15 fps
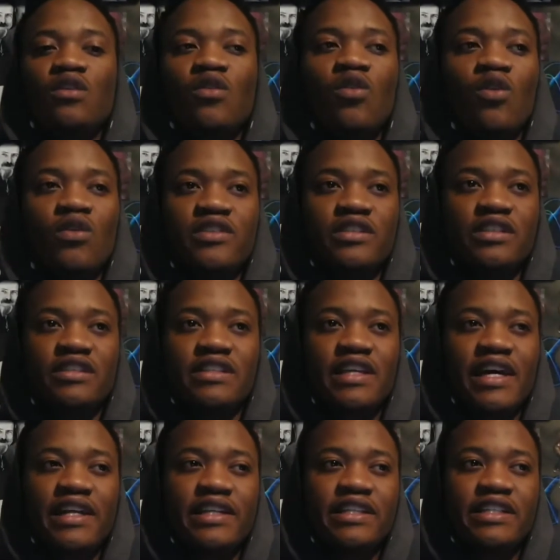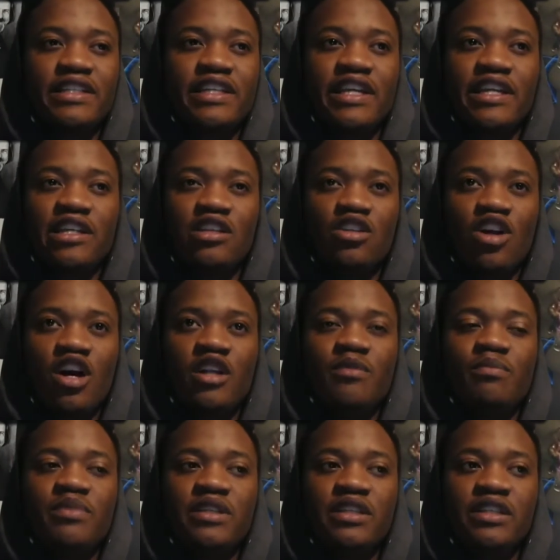causes that
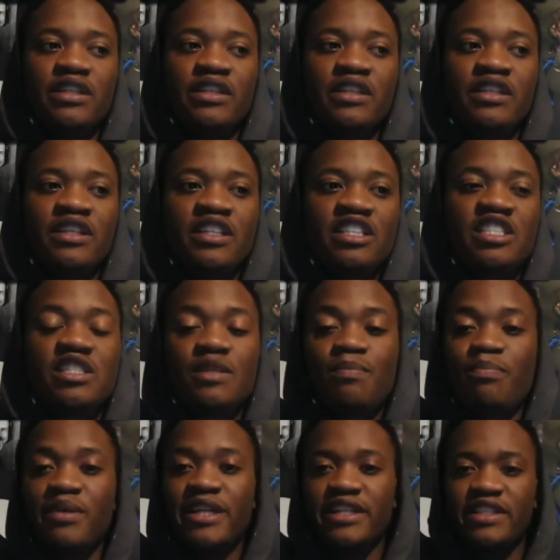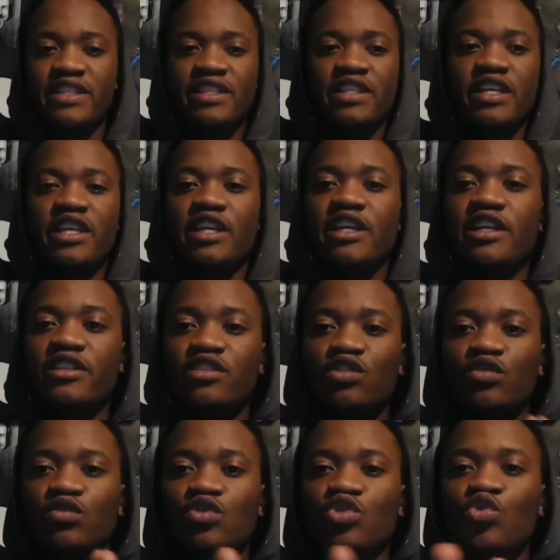cannot be split
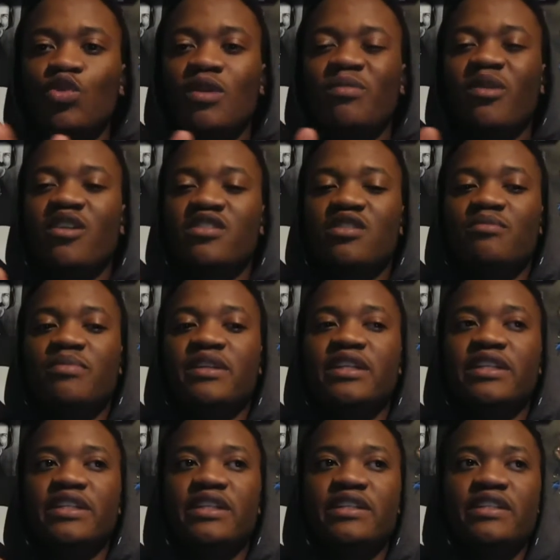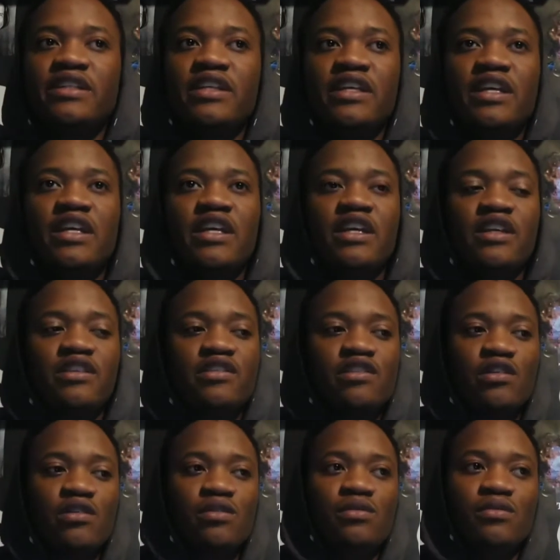into newer possibilities.
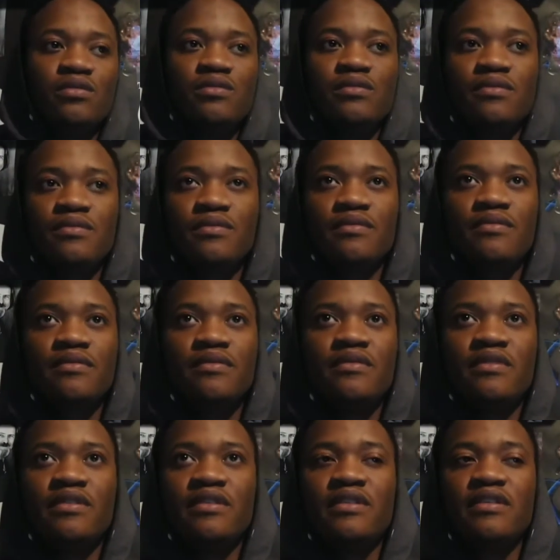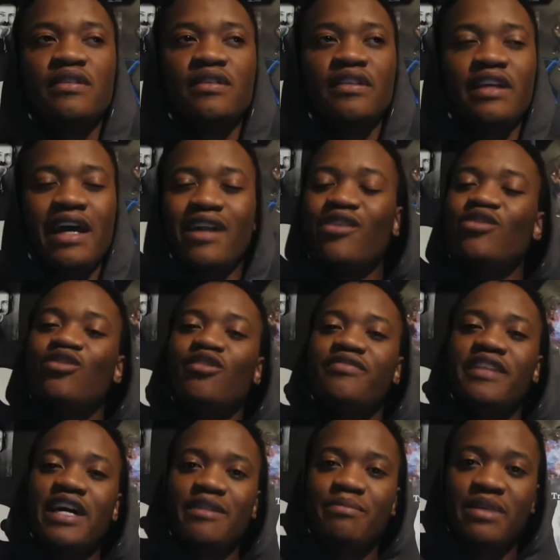So I don't know if
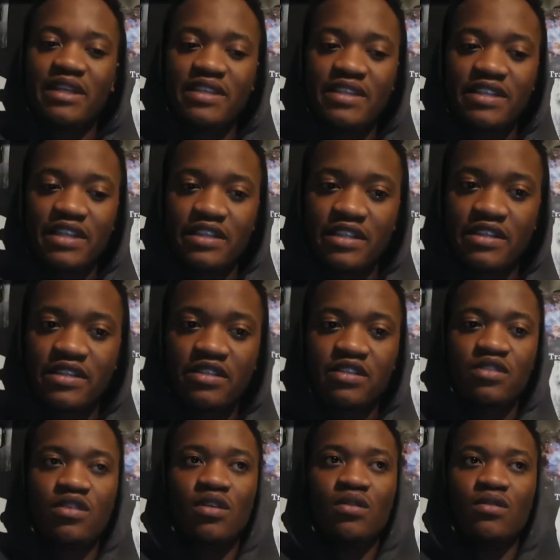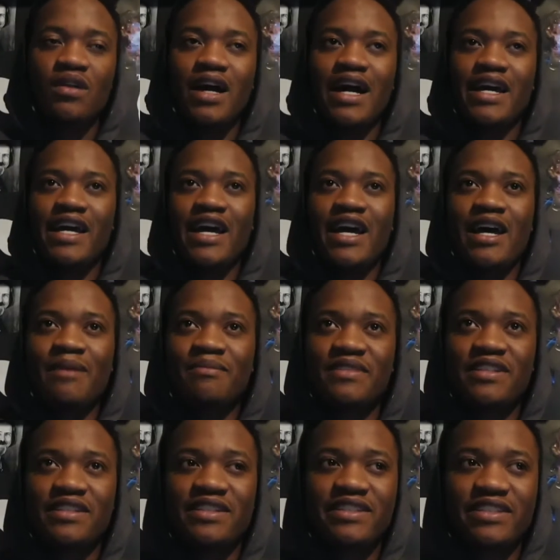that makes sense. So I am
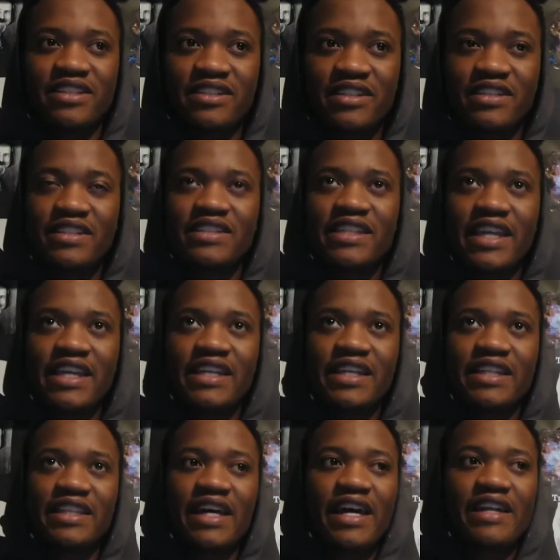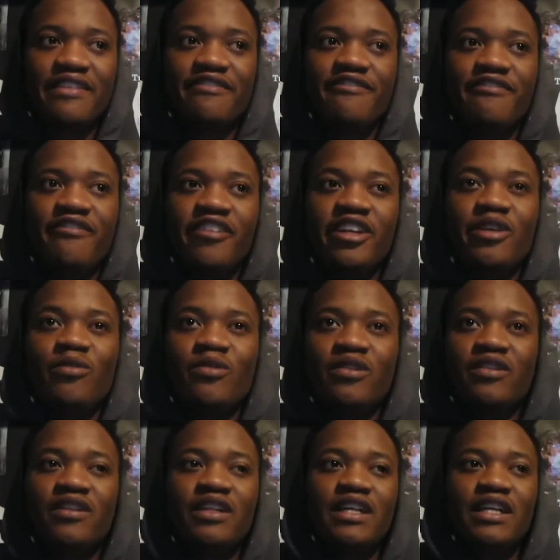still stating that free
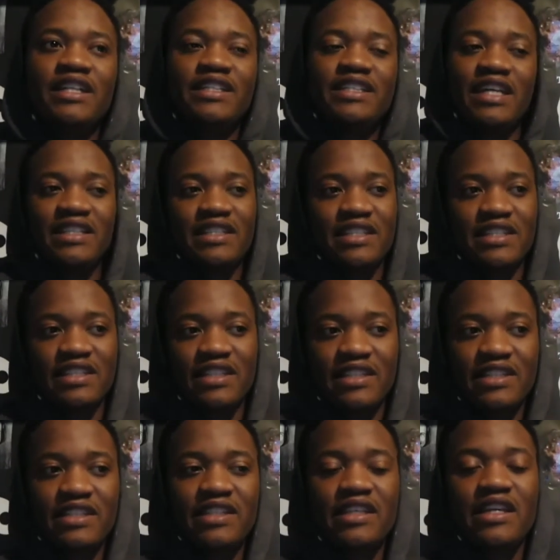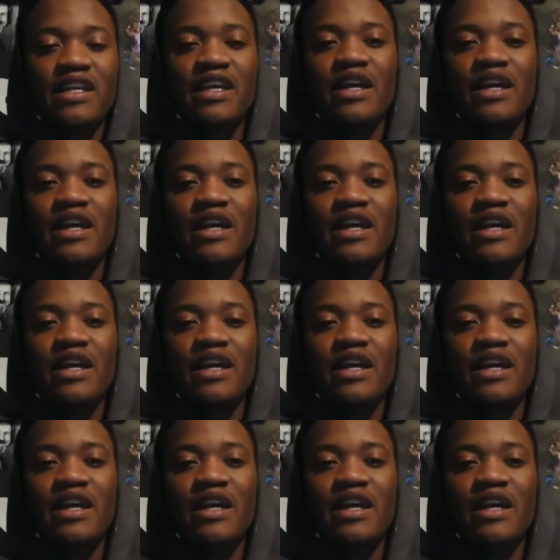will does exist,